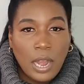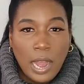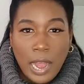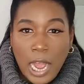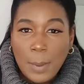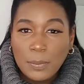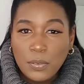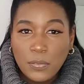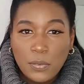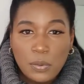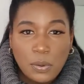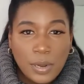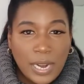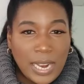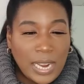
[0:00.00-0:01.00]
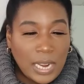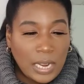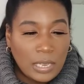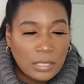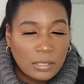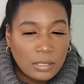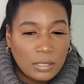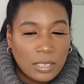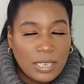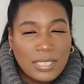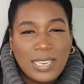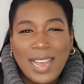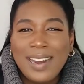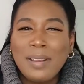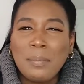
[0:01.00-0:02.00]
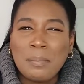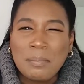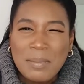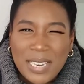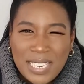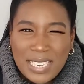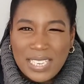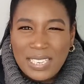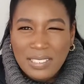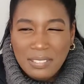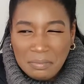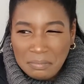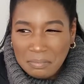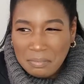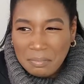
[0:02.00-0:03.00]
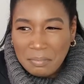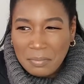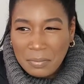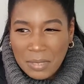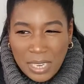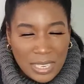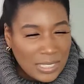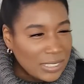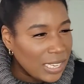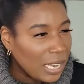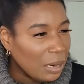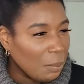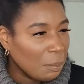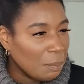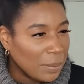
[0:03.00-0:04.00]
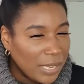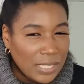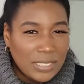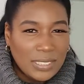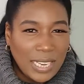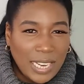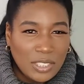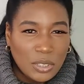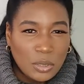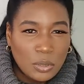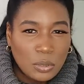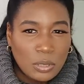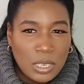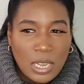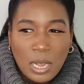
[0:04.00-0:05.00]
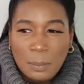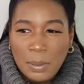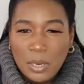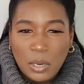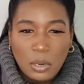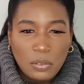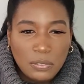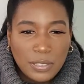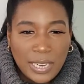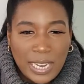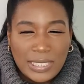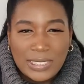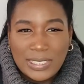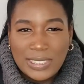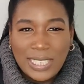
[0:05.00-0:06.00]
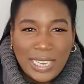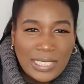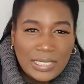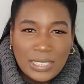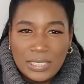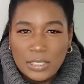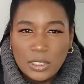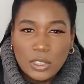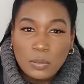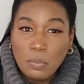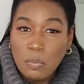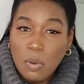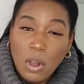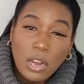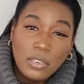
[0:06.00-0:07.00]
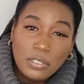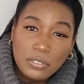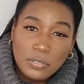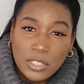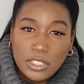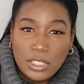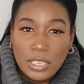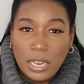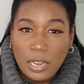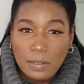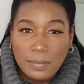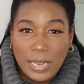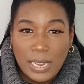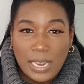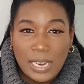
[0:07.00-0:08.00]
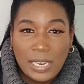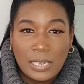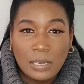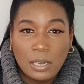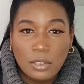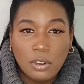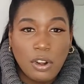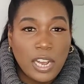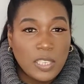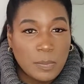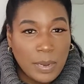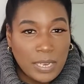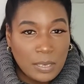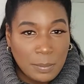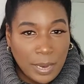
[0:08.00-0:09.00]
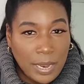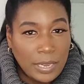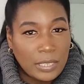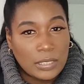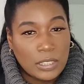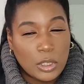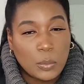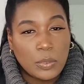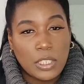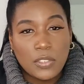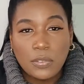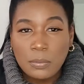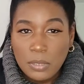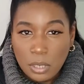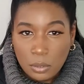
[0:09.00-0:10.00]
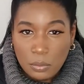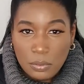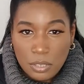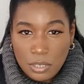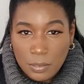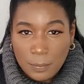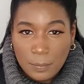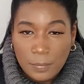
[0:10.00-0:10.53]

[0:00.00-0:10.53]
Opt for not a mini, and it's not a big satchel, but go for a slightly smaller version of a crossbody bag. This one is from Coach.